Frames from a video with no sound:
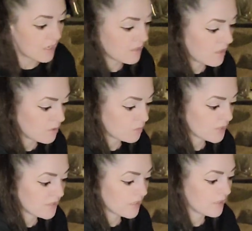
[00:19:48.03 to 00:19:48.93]
along
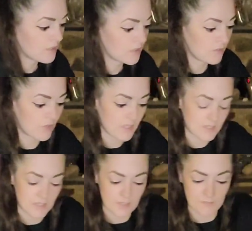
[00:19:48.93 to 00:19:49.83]
with the
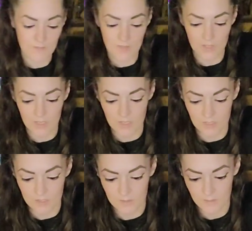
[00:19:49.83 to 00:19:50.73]
rest of
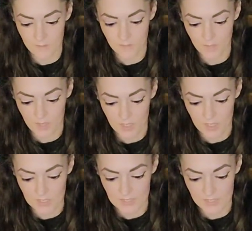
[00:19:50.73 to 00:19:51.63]
the
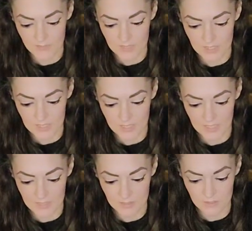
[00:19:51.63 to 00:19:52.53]
seven day
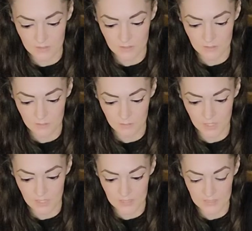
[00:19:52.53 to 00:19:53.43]
candle
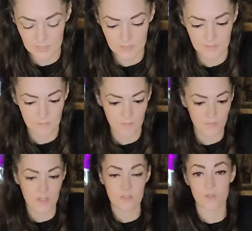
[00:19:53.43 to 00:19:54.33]
blend.
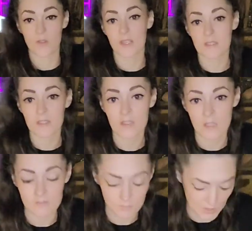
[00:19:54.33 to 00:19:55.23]
So that is a
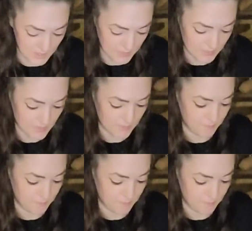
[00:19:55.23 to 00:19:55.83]
love blend.